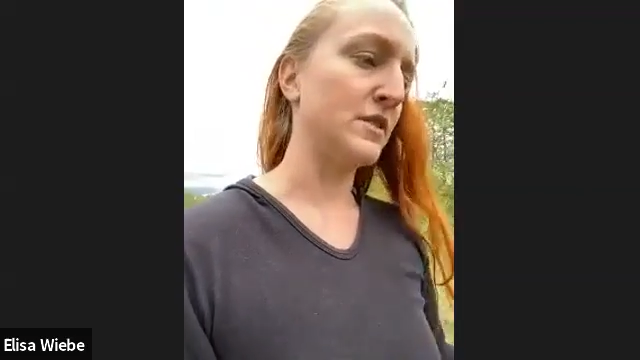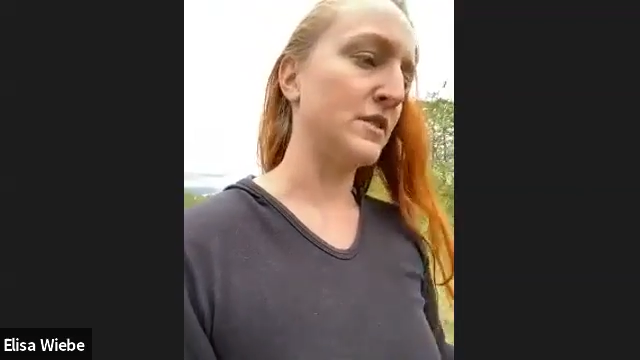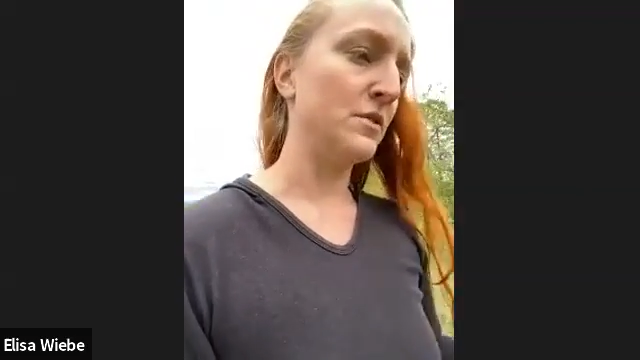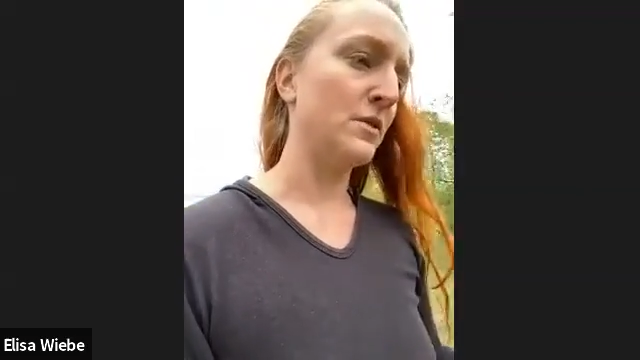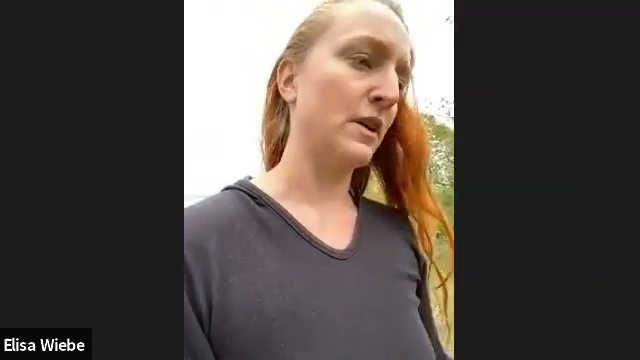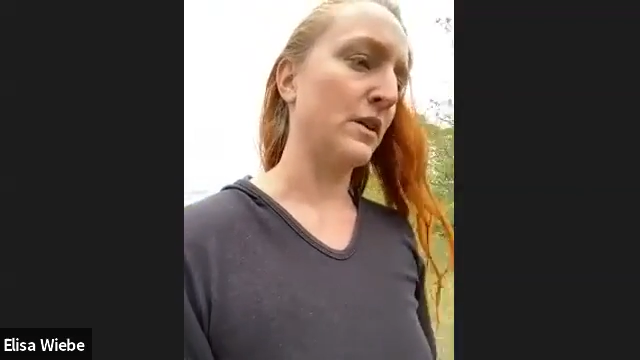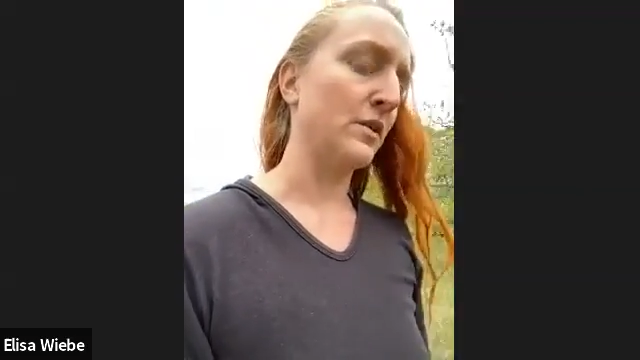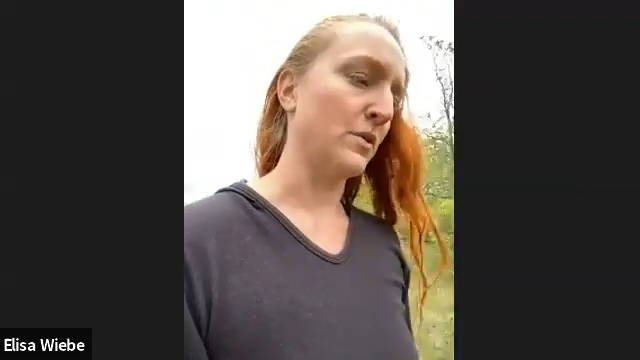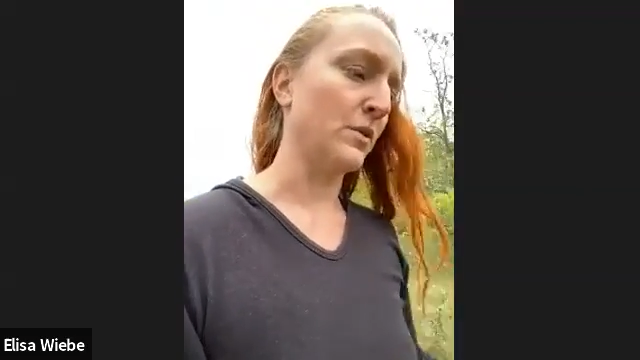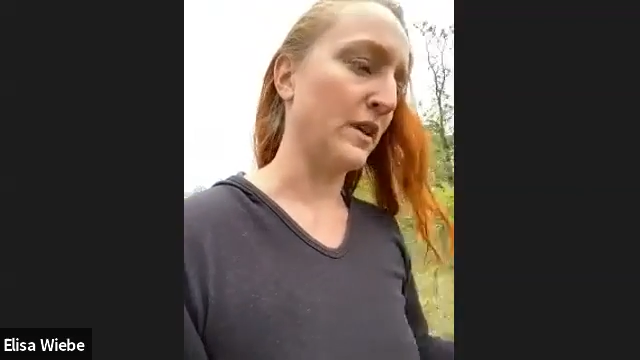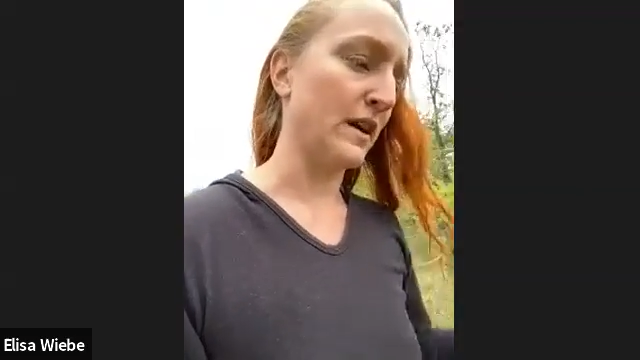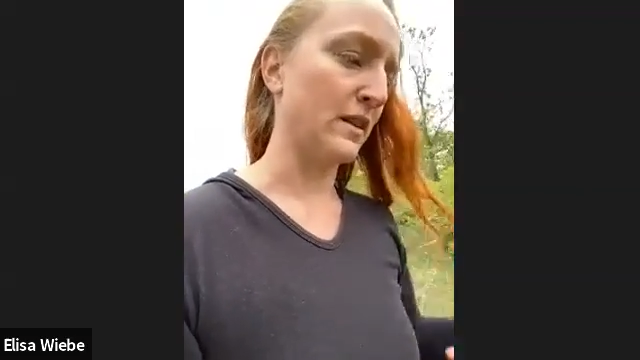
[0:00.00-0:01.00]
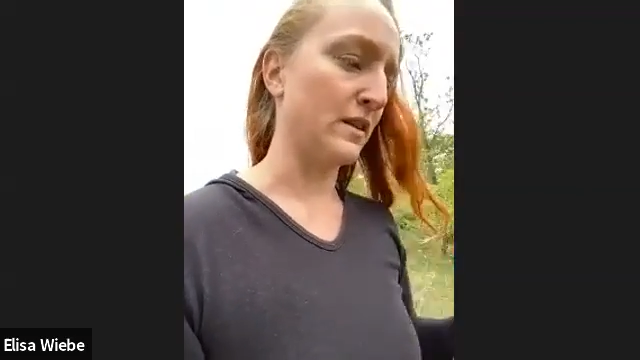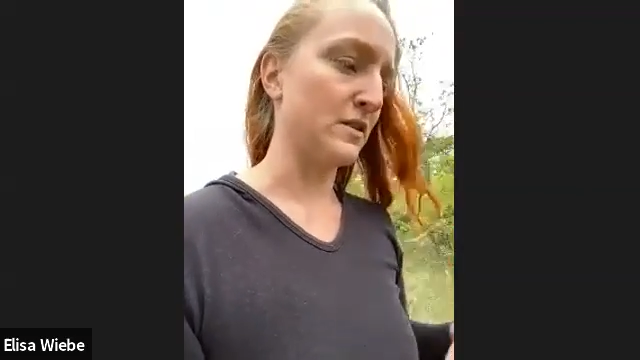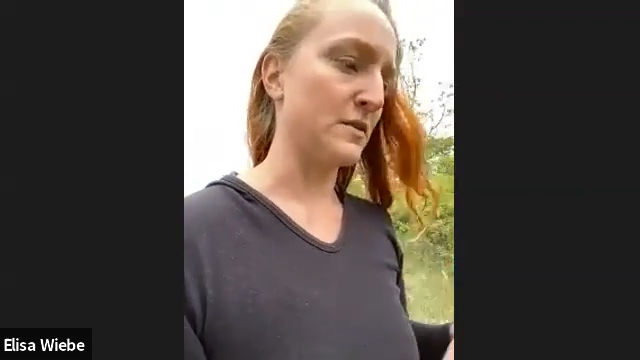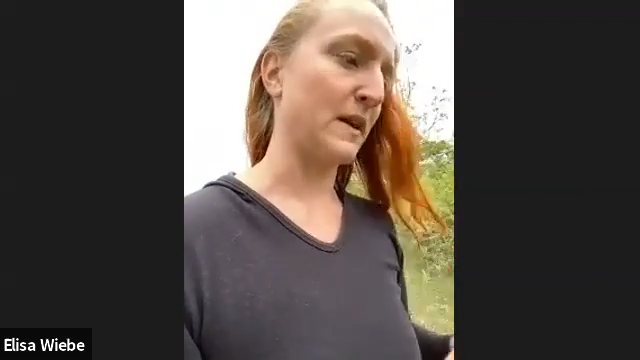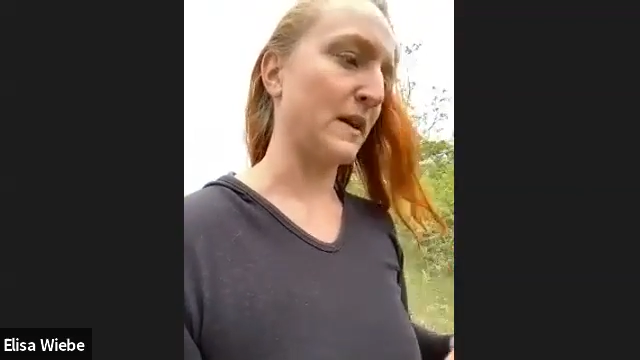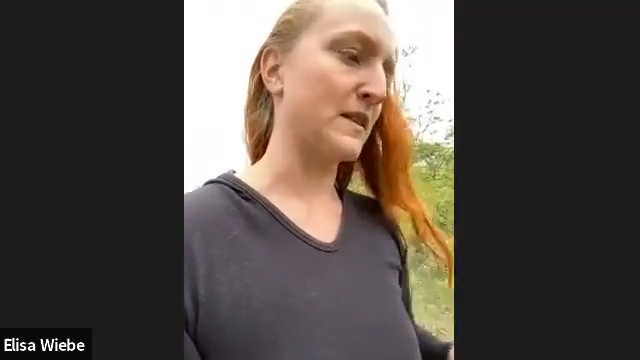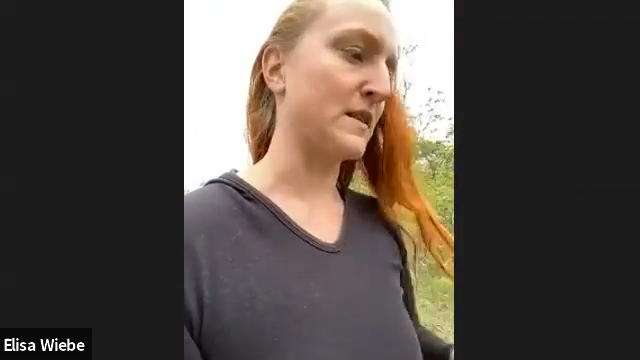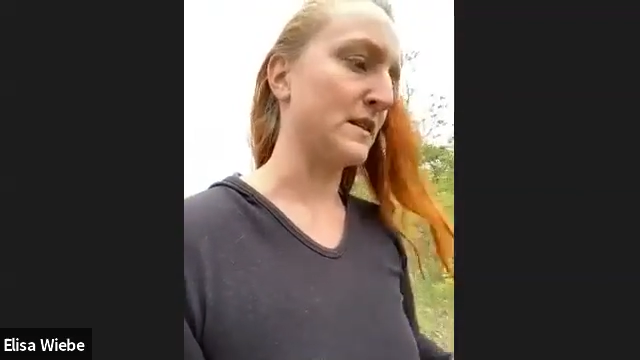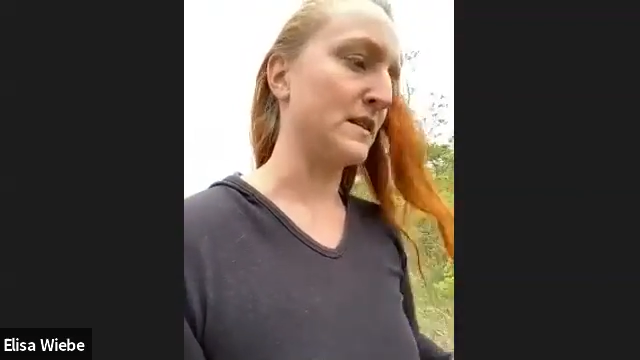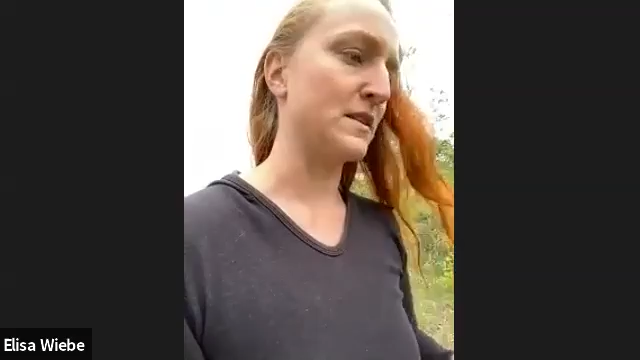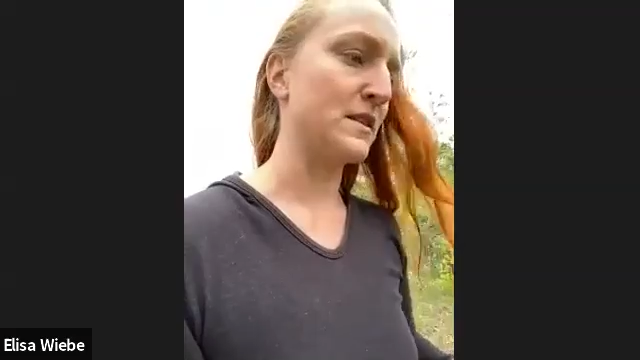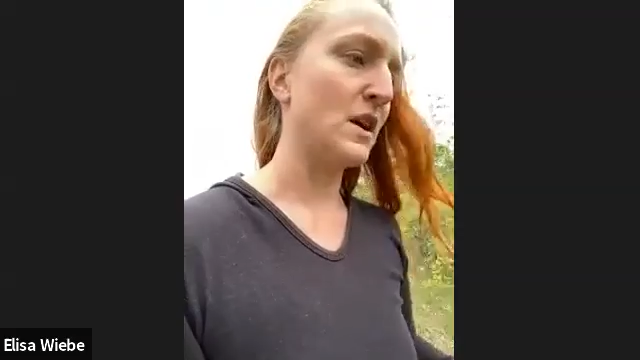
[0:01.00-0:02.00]
I know that there's
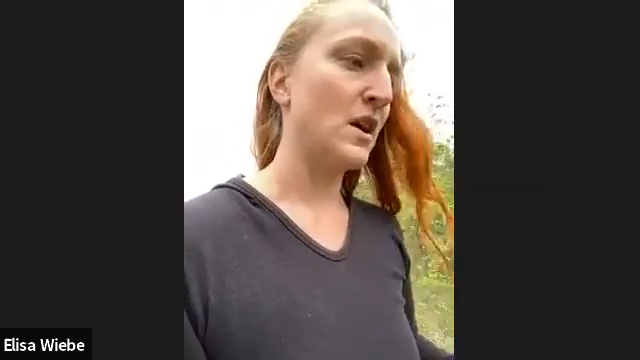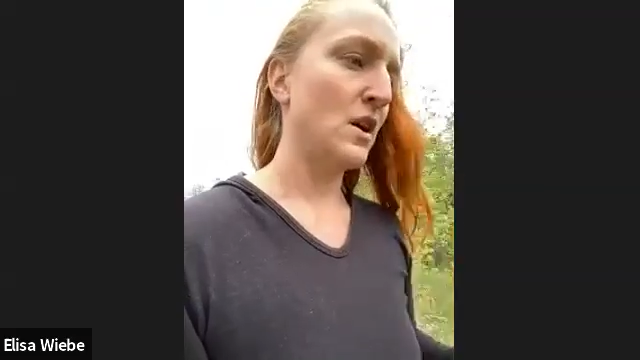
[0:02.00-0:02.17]
places,